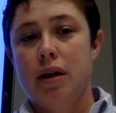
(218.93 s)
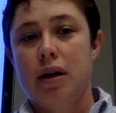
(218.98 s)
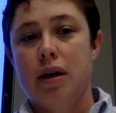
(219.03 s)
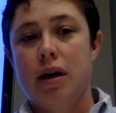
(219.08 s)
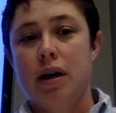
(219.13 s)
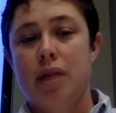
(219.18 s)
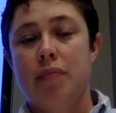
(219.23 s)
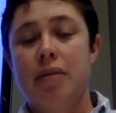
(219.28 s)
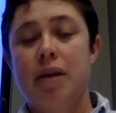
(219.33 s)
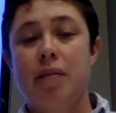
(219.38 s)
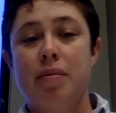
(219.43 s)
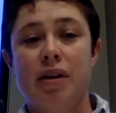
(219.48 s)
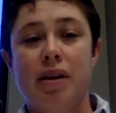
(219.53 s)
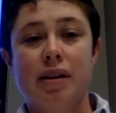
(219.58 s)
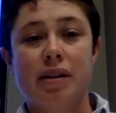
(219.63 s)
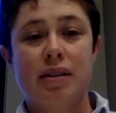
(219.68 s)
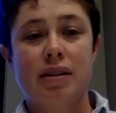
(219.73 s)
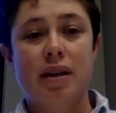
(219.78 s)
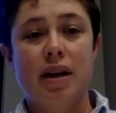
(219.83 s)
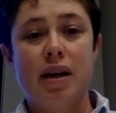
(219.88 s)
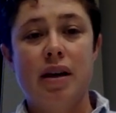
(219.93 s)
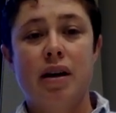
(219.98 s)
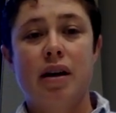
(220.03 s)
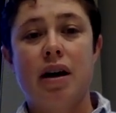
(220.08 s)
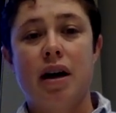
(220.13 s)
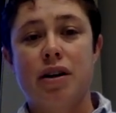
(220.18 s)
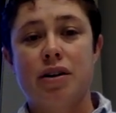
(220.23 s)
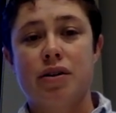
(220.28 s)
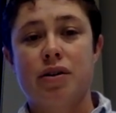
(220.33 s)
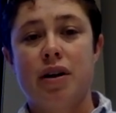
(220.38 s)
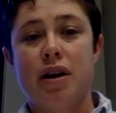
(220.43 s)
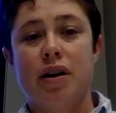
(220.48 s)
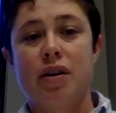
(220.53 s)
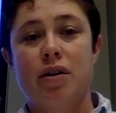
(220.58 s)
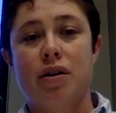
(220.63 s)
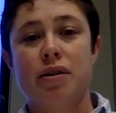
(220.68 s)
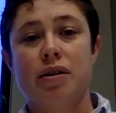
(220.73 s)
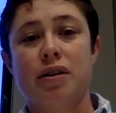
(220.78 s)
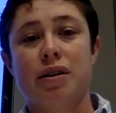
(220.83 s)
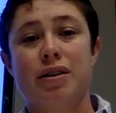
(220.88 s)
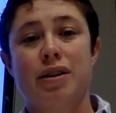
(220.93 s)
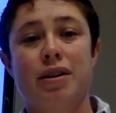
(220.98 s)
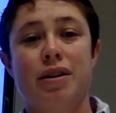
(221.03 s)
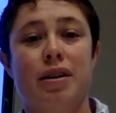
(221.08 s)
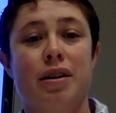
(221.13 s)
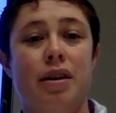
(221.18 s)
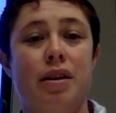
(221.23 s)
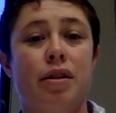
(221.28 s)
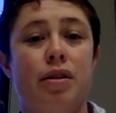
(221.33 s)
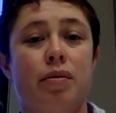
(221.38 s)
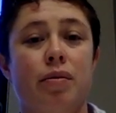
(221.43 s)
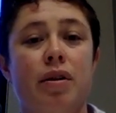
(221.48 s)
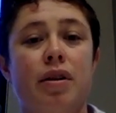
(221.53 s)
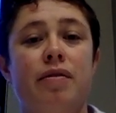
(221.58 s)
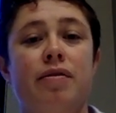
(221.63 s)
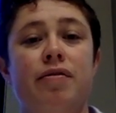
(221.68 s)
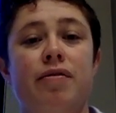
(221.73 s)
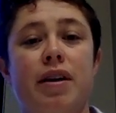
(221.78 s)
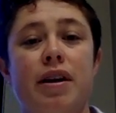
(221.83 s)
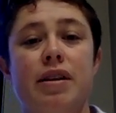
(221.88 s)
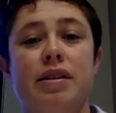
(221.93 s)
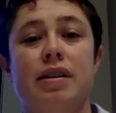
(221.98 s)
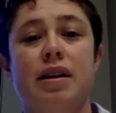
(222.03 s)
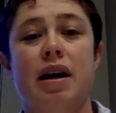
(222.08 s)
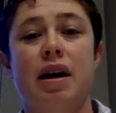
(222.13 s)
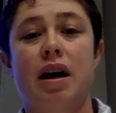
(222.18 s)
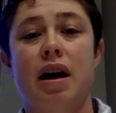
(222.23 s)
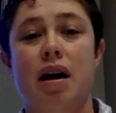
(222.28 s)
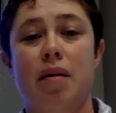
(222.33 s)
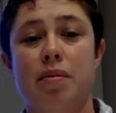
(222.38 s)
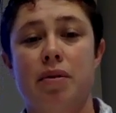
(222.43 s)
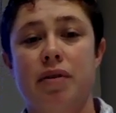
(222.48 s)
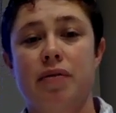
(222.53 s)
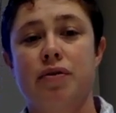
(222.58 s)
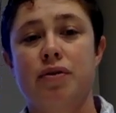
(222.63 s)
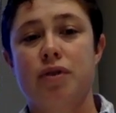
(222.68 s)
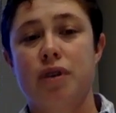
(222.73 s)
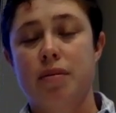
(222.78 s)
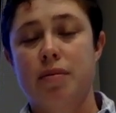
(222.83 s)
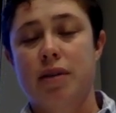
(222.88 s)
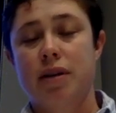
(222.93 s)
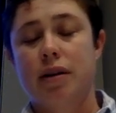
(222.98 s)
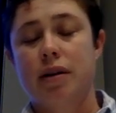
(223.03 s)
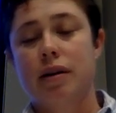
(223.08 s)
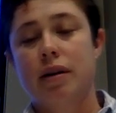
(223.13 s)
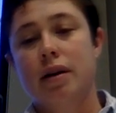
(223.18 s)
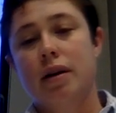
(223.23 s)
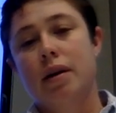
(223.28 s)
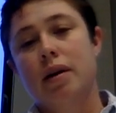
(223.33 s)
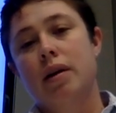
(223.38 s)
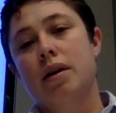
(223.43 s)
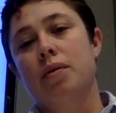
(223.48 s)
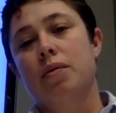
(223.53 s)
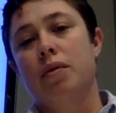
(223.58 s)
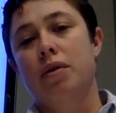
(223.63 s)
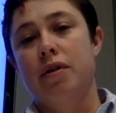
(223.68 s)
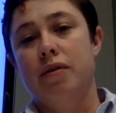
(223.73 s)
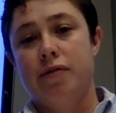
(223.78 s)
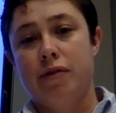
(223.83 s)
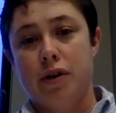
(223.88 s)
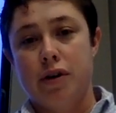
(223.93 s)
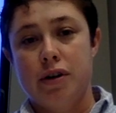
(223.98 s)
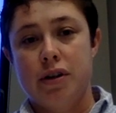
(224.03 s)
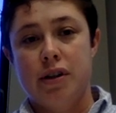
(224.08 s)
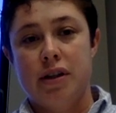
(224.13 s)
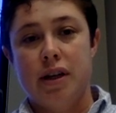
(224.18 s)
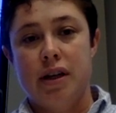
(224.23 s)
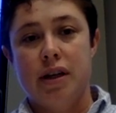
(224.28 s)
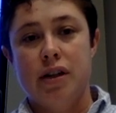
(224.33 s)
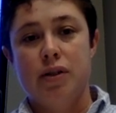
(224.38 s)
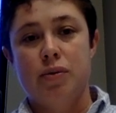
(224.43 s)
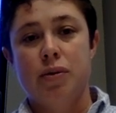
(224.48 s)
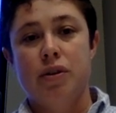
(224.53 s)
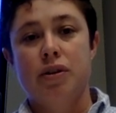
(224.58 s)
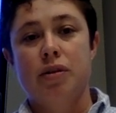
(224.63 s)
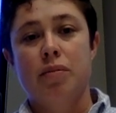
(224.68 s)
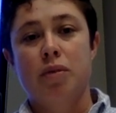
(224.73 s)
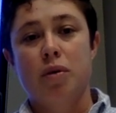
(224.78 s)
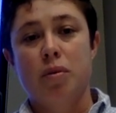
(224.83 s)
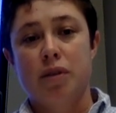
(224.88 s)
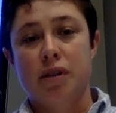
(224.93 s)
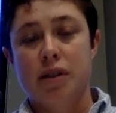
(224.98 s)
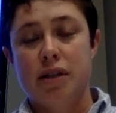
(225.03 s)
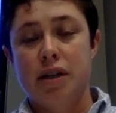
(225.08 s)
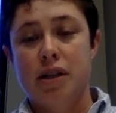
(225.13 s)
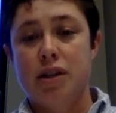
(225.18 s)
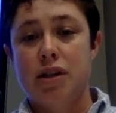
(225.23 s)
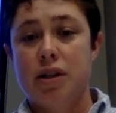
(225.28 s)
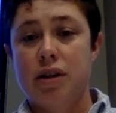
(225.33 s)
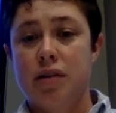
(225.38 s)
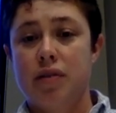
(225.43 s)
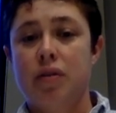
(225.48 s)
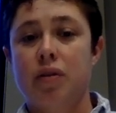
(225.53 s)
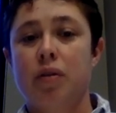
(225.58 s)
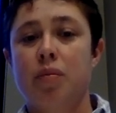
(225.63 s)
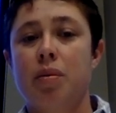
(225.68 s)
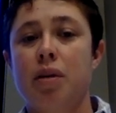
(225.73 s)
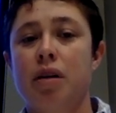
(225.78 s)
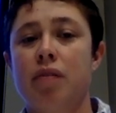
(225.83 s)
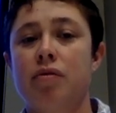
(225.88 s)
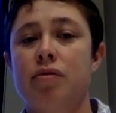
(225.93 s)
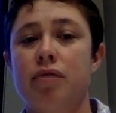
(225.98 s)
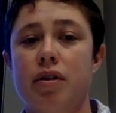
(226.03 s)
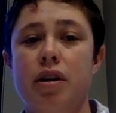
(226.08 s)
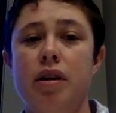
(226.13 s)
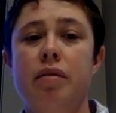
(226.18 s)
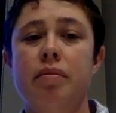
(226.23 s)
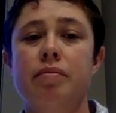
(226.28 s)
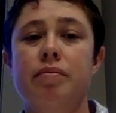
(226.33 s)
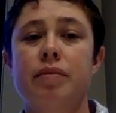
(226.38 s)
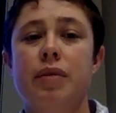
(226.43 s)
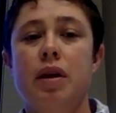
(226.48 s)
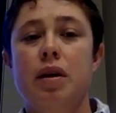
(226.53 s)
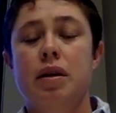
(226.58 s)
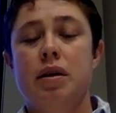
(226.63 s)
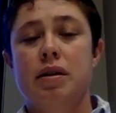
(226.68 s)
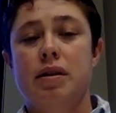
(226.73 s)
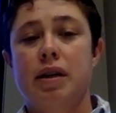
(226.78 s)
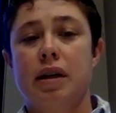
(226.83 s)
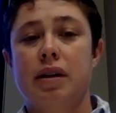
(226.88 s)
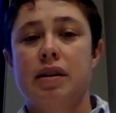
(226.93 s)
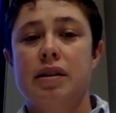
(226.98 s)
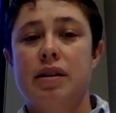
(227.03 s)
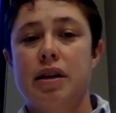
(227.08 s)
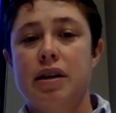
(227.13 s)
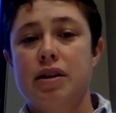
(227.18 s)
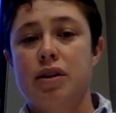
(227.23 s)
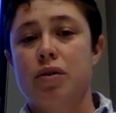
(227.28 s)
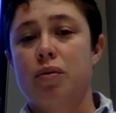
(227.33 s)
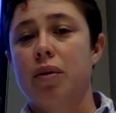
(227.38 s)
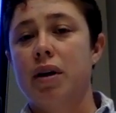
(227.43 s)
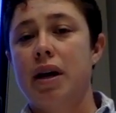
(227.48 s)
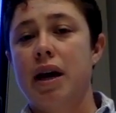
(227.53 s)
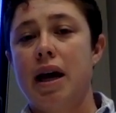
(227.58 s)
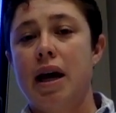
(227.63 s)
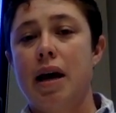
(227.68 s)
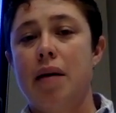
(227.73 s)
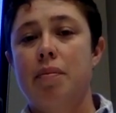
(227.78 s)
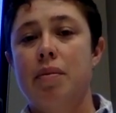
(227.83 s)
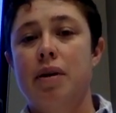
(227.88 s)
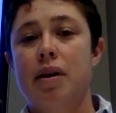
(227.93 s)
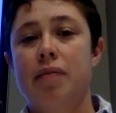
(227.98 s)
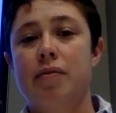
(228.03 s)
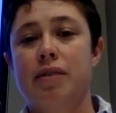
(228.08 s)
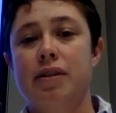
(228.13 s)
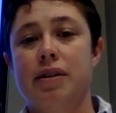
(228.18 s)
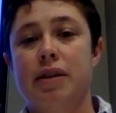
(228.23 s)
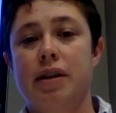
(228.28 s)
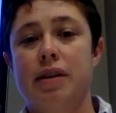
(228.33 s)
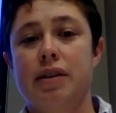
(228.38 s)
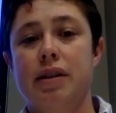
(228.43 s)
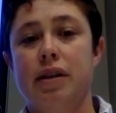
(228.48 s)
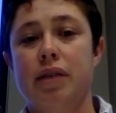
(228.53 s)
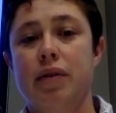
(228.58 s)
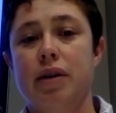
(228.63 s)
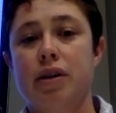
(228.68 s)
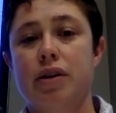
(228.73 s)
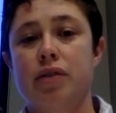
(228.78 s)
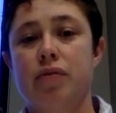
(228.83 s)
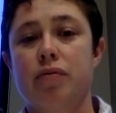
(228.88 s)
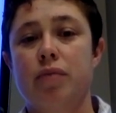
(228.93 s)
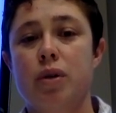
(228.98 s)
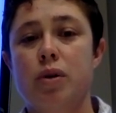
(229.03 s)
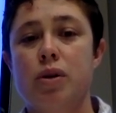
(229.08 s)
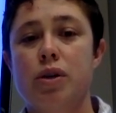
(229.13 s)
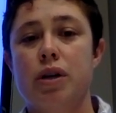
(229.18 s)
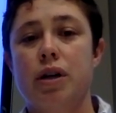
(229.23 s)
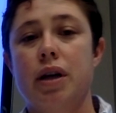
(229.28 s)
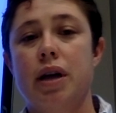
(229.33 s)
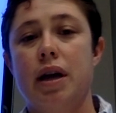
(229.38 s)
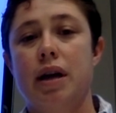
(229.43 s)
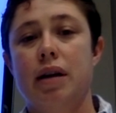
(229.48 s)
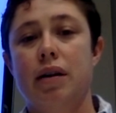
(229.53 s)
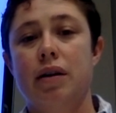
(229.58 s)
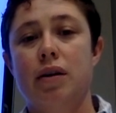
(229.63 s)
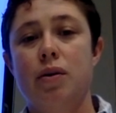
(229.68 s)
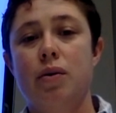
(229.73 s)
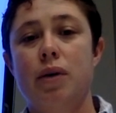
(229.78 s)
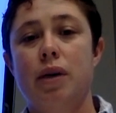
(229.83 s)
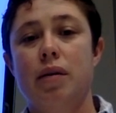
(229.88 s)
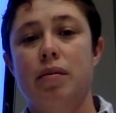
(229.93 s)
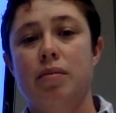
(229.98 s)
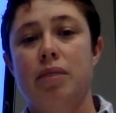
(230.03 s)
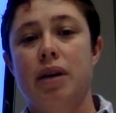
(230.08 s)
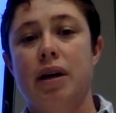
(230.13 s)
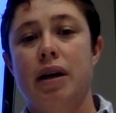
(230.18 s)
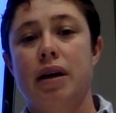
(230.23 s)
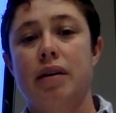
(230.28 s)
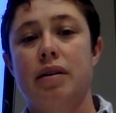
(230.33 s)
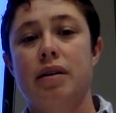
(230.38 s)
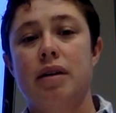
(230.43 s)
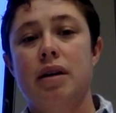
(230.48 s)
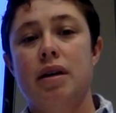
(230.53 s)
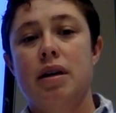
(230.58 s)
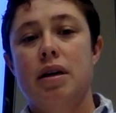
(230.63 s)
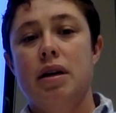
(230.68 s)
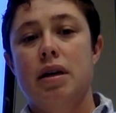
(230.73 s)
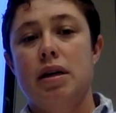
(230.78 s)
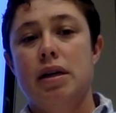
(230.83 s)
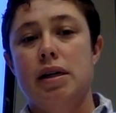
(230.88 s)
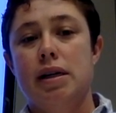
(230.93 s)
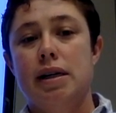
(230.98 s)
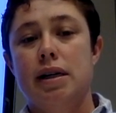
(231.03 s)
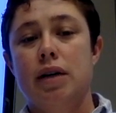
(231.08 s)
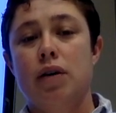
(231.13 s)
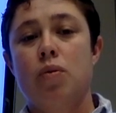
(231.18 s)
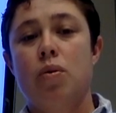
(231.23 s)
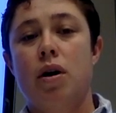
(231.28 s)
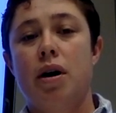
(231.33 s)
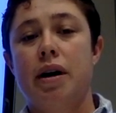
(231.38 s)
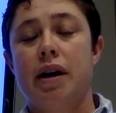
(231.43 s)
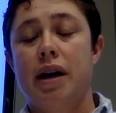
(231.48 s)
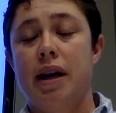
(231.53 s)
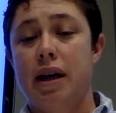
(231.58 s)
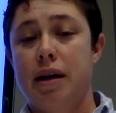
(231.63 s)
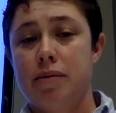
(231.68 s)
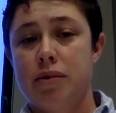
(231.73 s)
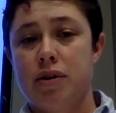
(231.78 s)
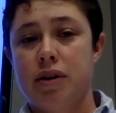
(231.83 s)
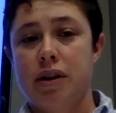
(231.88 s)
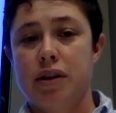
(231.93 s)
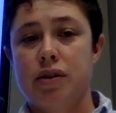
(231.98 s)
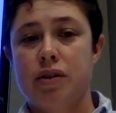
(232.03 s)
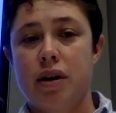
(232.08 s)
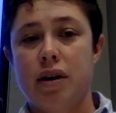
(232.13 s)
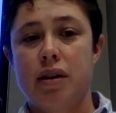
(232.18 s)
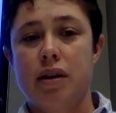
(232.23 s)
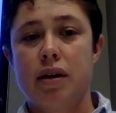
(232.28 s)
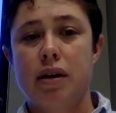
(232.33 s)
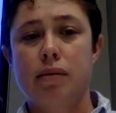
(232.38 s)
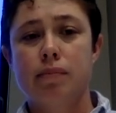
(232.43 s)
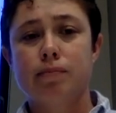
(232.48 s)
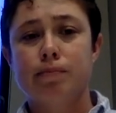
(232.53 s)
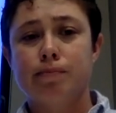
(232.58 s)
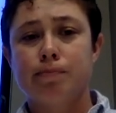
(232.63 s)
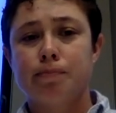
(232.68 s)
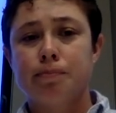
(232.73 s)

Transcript: That being said, Kochner et al. Suggested a 3-phase non-operative treatment, where the first stage was immobilization until they're pain-free. Second stage is rehab, emphasizing range of motion and low-impact quad and hamstring strengthening.